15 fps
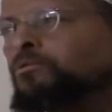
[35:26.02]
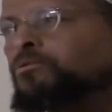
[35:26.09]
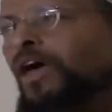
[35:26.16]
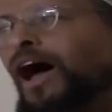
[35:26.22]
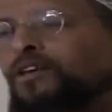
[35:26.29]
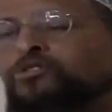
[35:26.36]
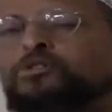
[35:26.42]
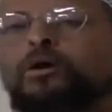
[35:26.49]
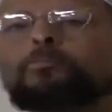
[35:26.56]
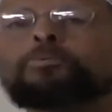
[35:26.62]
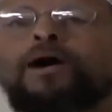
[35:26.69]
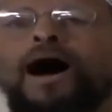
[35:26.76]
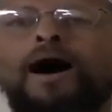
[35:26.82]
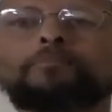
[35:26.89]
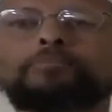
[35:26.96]
That's the
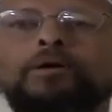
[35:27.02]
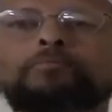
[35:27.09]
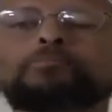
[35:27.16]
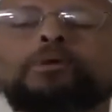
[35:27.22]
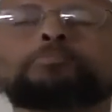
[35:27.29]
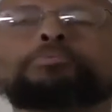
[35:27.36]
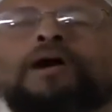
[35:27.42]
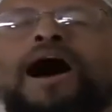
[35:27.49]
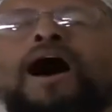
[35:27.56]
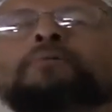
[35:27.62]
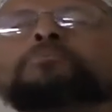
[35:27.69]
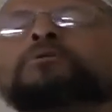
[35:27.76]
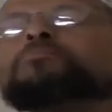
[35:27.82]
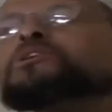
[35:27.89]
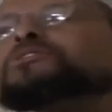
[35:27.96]
problem. The
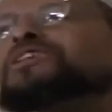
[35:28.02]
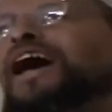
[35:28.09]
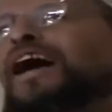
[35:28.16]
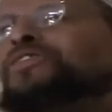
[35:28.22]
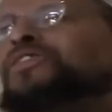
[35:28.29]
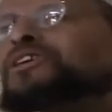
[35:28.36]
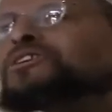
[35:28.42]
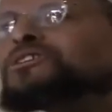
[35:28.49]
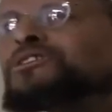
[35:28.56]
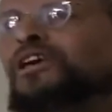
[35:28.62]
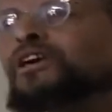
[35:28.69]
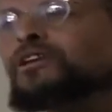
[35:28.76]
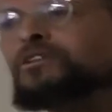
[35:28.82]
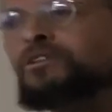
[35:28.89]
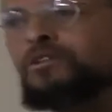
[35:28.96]
problem is not the
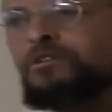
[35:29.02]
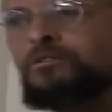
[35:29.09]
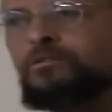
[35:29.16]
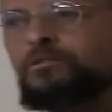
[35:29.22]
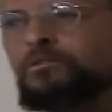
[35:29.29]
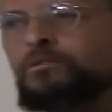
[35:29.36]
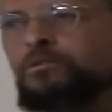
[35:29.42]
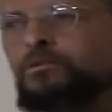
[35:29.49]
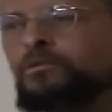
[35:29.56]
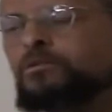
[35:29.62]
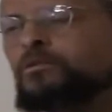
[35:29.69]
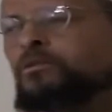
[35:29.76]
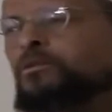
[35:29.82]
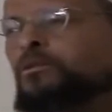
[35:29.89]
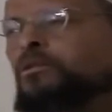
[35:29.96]
sin.
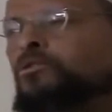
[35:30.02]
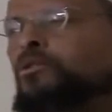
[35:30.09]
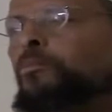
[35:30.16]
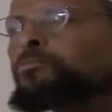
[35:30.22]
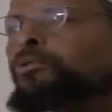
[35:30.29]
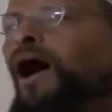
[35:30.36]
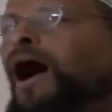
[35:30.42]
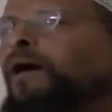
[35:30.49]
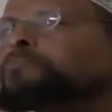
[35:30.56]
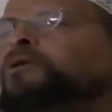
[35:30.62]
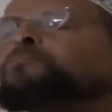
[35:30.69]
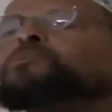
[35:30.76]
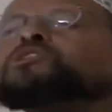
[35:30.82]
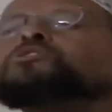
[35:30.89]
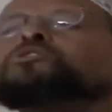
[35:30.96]
The
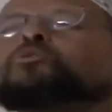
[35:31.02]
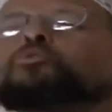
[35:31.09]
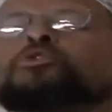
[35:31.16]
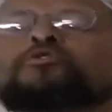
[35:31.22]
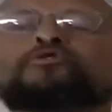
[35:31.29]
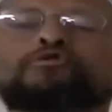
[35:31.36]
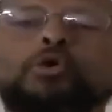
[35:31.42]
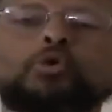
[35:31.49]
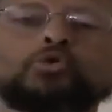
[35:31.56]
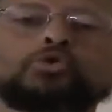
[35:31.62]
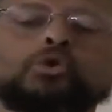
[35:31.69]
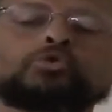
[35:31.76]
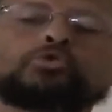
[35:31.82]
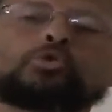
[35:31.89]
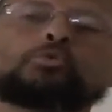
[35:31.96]
problem is the
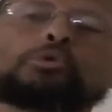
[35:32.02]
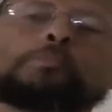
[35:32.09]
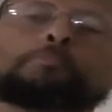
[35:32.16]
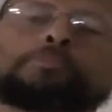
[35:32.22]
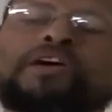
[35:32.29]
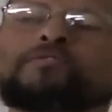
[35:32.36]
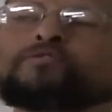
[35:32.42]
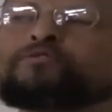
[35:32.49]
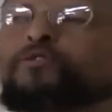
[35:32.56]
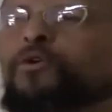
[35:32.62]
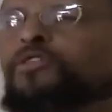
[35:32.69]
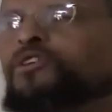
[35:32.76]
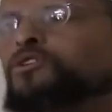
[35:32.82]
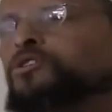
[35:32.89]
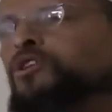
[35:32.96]
refusal to repent
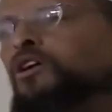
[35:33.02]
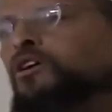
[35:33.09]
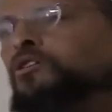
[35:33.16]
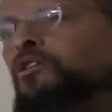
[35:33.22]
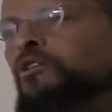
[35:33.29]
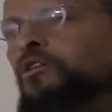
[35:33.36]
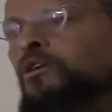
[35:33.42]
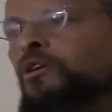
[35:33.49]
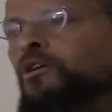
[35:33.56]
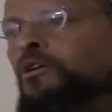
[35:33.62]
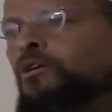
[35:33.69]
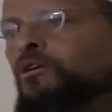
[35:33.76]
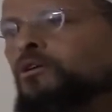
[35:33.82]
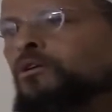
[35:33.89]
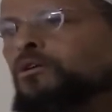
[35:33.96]
for the sin.
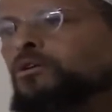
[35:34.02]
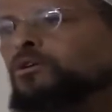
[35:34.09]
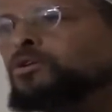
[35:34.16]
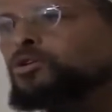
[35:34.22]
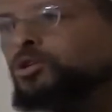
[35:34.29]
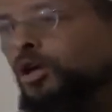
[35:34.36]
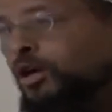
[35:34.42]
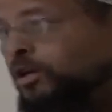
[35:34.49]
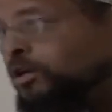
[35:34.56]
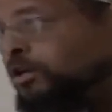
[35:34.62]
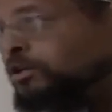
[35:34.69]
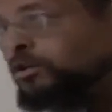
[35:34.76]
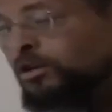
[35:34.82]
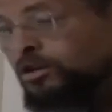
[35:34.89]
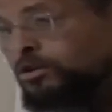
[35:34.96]

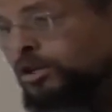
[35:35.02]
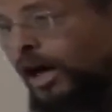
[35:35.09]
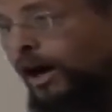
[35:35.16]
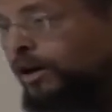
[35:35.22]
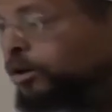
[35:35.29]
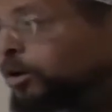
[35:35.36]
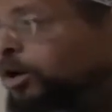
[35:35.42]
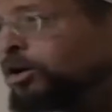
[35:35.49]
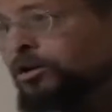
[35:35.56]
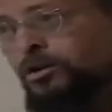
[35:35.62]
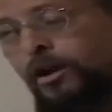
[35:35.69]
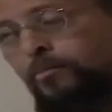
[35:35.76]
Sinning is not good.